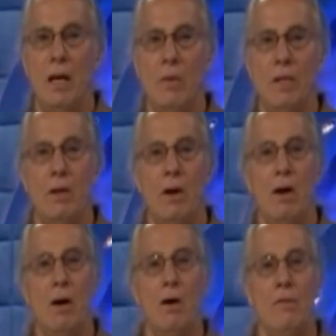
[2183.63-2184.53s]
And
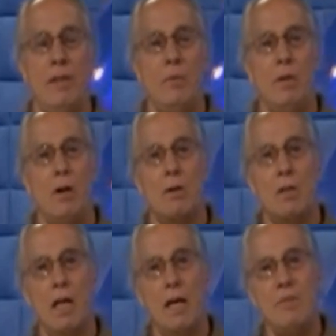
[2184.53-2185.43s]
then we all
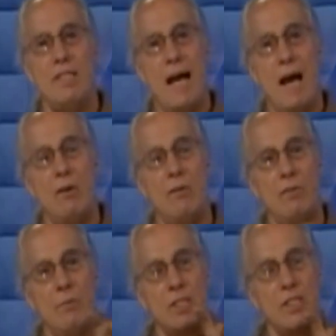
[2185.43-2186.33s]
climbed down
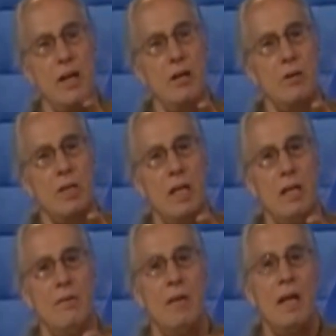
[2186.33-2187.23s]
from this narrow
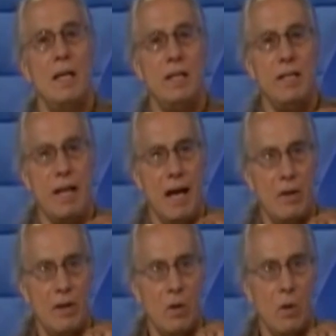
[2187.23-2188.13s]
cave,
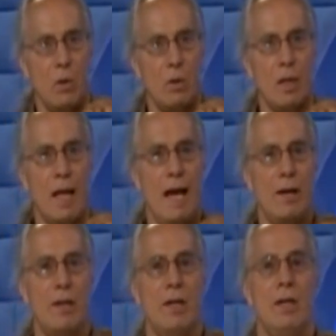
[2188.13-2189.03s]
down an old
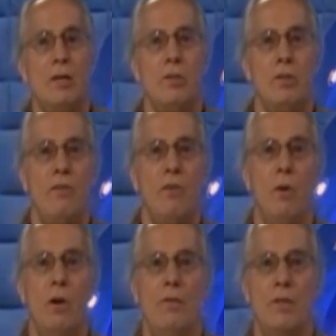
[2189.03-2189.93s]
ladder to the
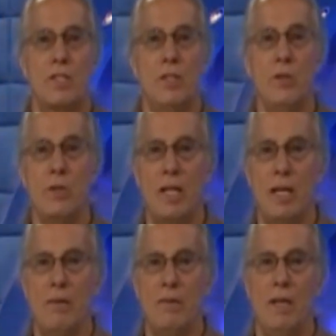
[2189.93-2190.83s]
floor of this new
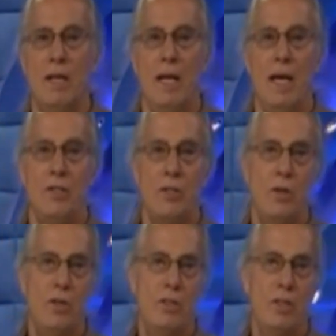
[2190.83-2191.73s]
cave, and
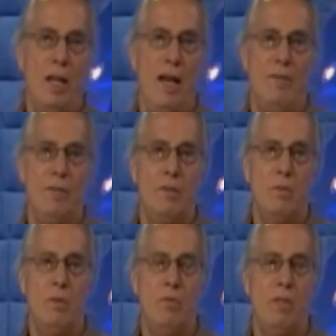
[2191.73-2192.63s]
turned to the left.
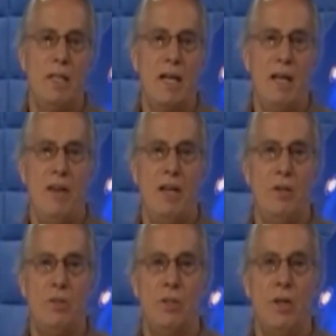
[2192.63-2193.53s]
We really kind of had
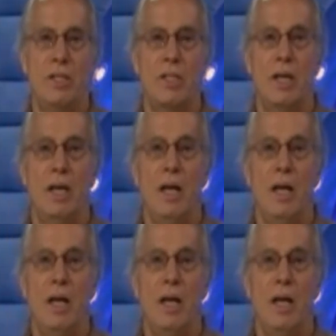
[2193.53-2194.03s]
no choice,